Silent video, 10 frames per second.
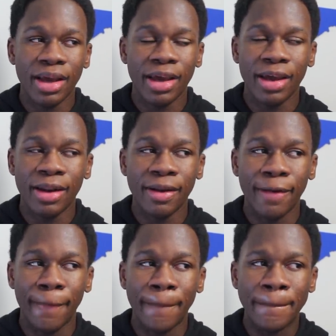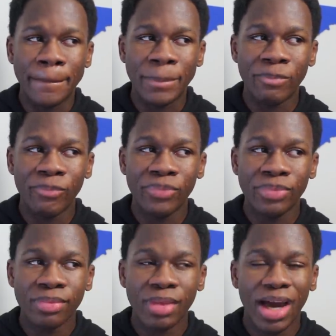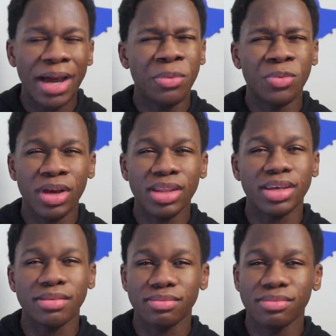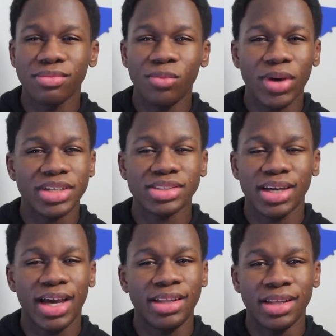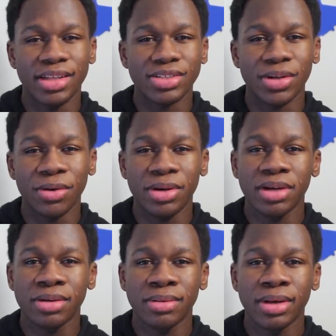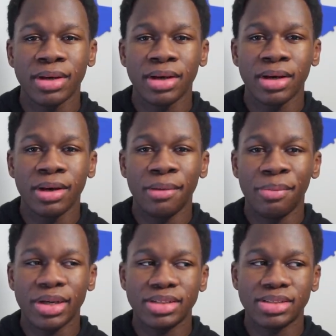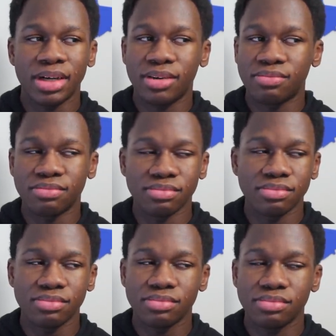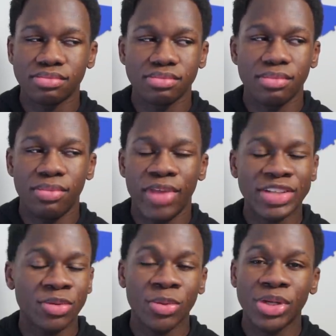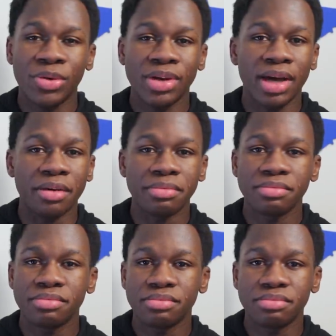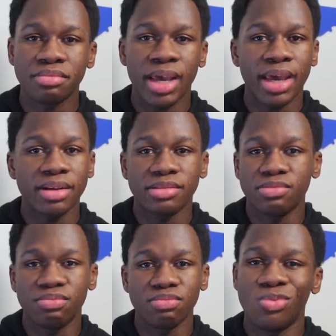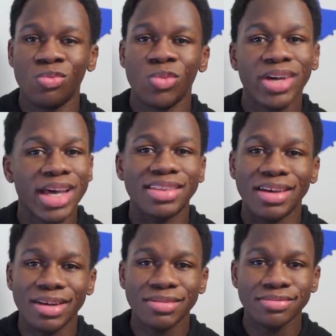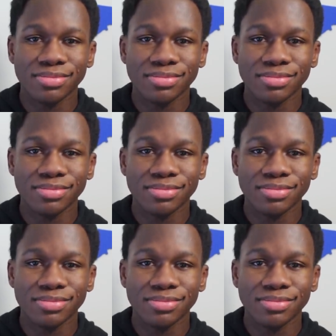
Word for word: And um, I really wish I had done this earlier, but um, that's what we're doing now. And we'll get there.